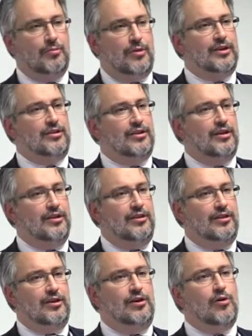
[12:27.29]
But
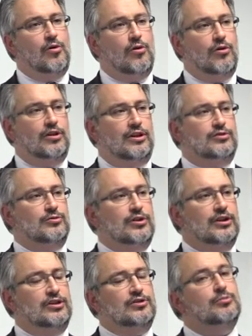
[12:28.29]
the goal is
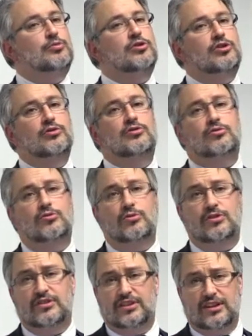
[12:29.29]
really to put you through
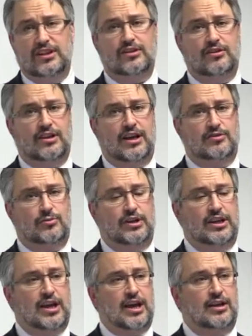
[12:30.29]
as little as we
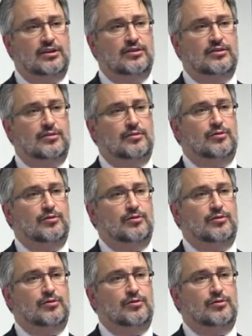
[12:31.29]
can